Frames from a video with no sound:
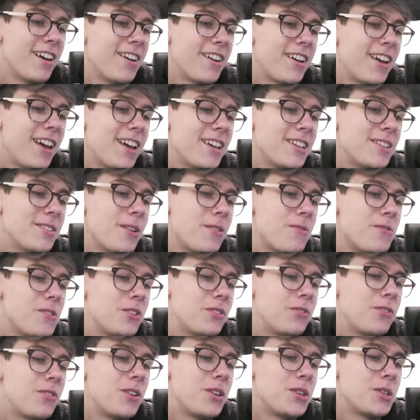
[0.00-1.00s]
Okay, so I've
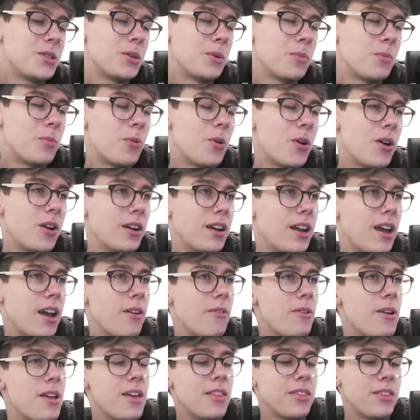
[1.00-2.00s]
just finished up work
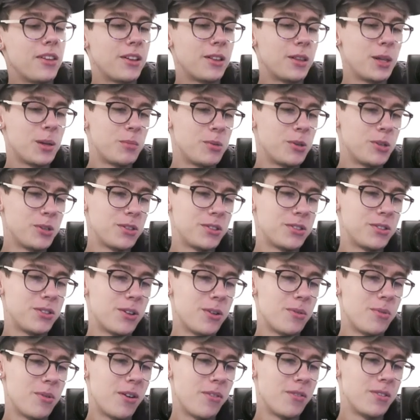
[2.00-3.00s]
now. The clip you just
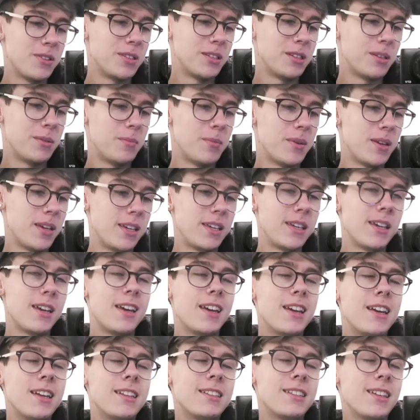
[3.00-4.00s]
saw, obviously me
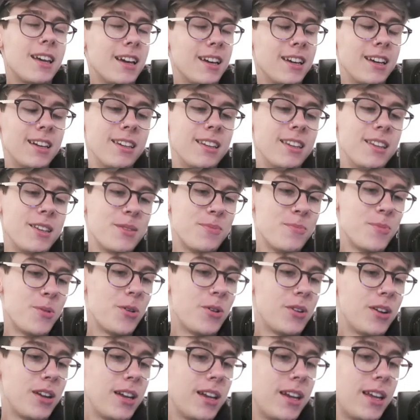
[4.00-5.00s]
tired this
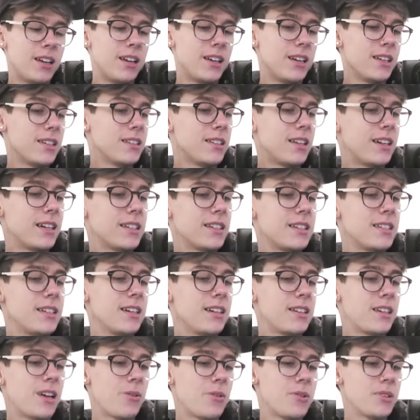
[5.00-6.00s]
morning. It is like
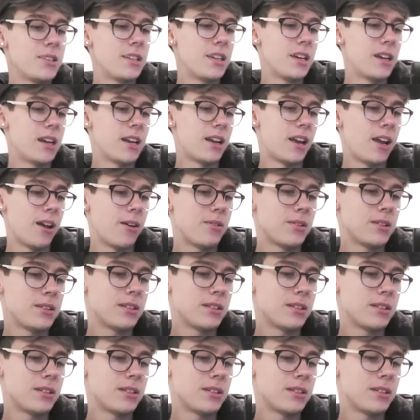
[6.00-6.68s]
six hours later now.